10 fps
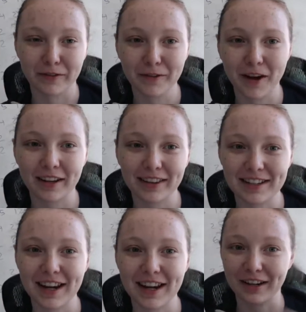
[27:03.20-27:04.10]
you've gotten the
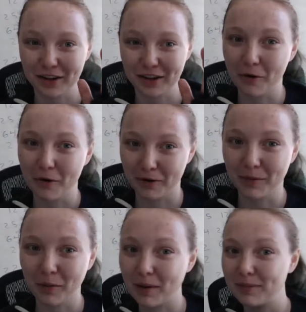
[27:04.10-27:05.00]
data to go from
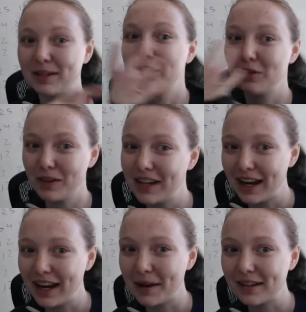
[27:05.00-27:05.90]
the website to the
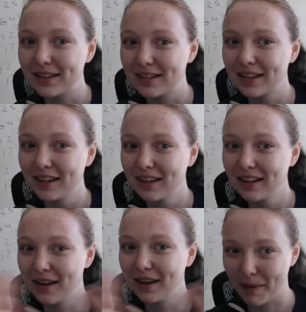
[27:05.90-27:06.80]
database,
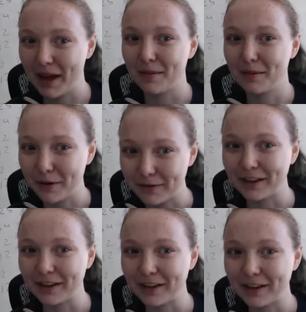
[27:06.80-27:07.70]
bam, you've
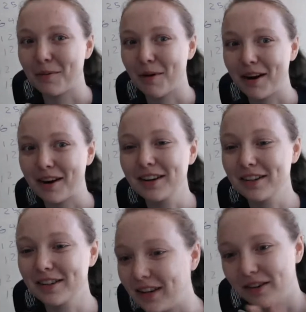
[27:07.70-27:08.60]
done the hard part.
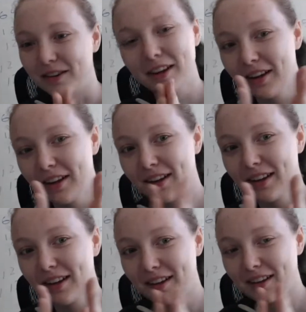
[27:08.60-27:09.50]
So
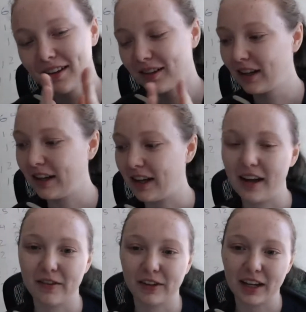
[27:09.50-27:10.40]
yeah,
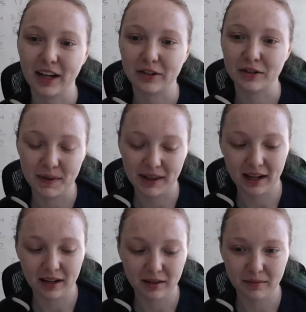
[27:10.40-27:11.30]
everything else will be
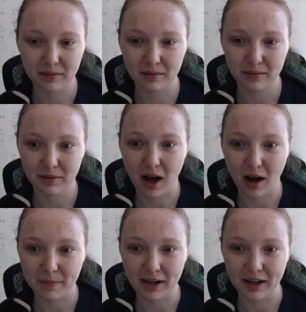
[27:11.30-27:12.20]
like
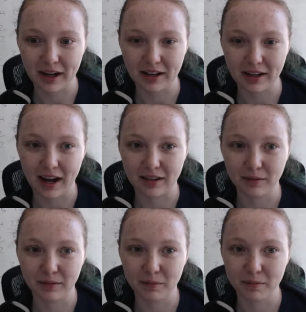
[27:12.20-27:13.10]
copying it
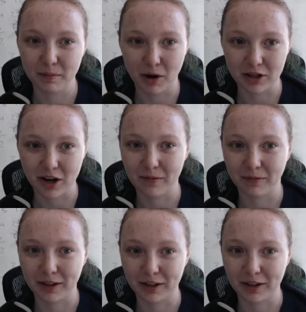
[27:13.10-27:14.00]
and merge
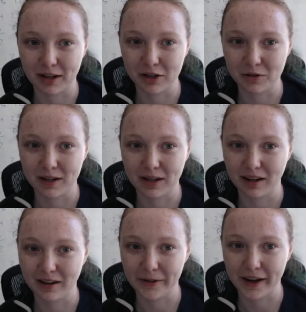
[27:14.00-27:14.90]
conflict management
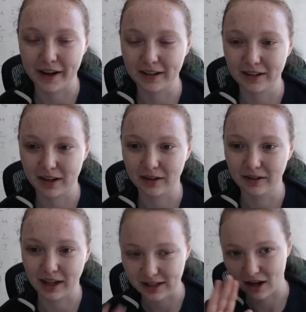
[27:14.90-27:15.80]
and all that. So
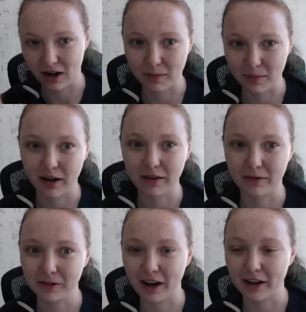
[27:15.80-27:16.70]
that's the hard part. If
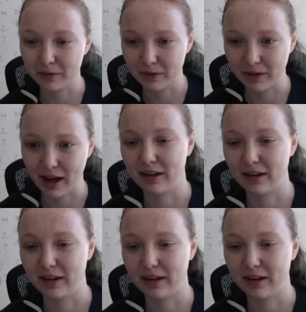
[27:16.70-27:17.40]
you've gotten through that,